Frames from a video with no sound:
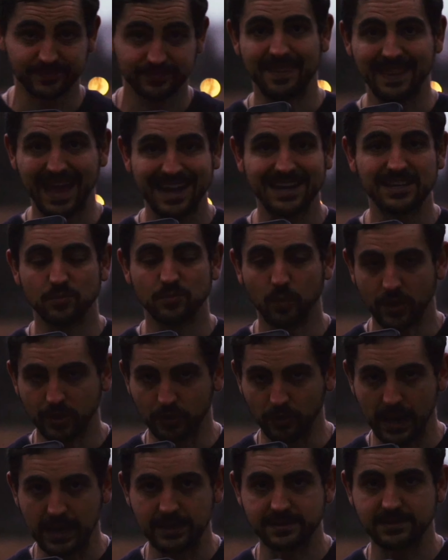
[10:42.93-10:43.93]
And that is what
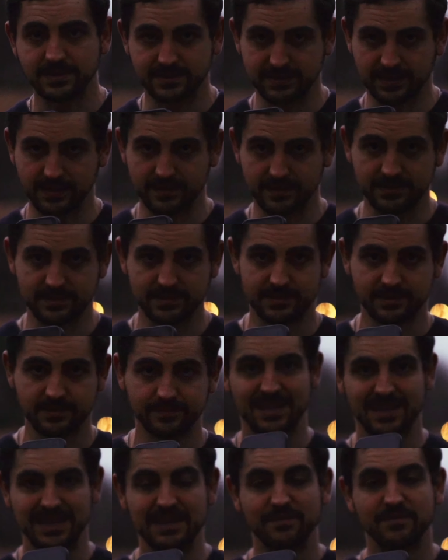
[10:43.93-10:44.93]
your essence is.
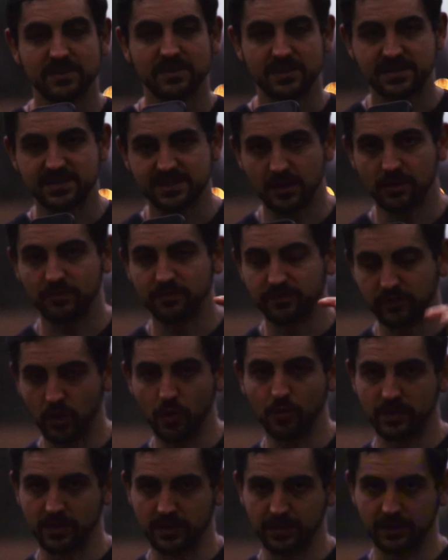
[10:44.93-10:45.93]
Even the
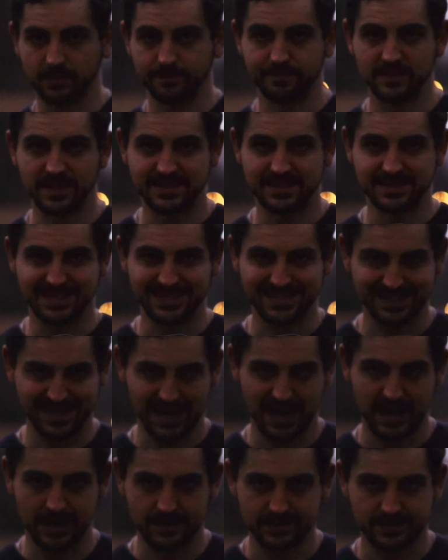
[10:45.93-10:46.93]
self-loathing is
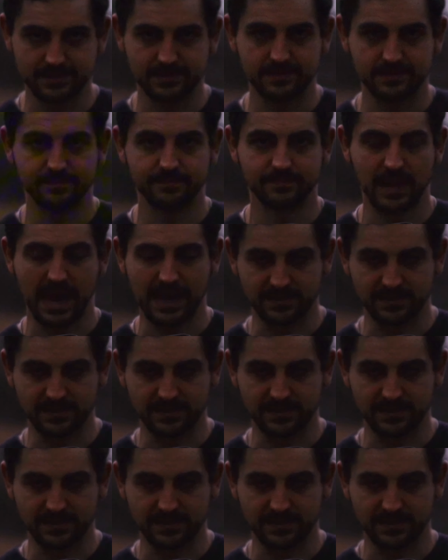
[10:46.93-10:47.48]
disguised